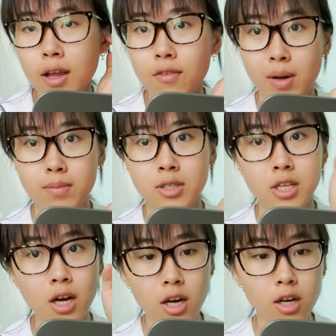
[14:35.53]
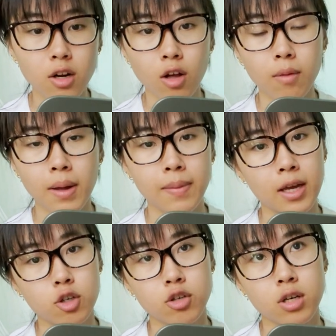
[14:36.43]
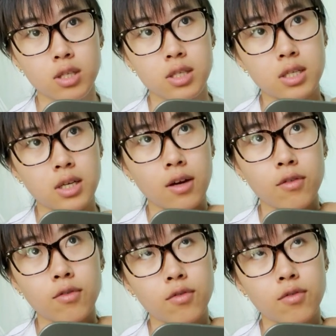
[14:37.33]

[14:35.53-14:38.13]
if I'm done all my Patreon stuff,